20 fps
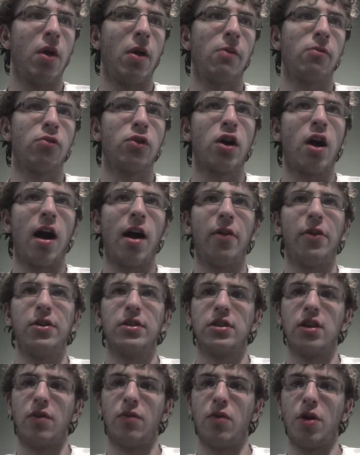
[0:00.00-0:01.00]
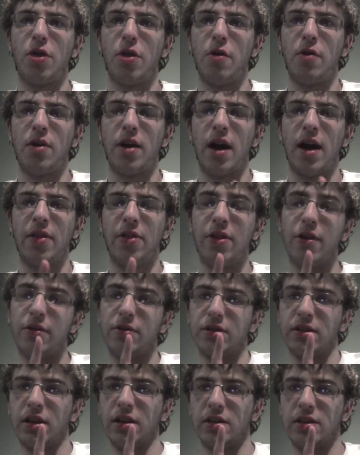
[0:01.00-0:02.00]
regardless of whether or not
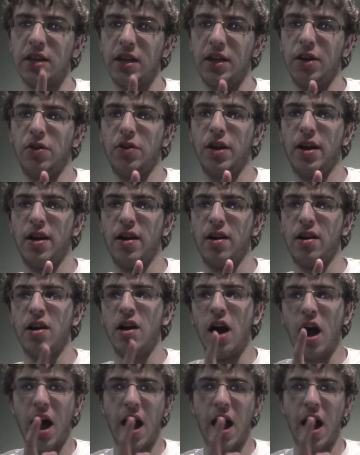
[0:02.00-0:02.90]
there's a signal there,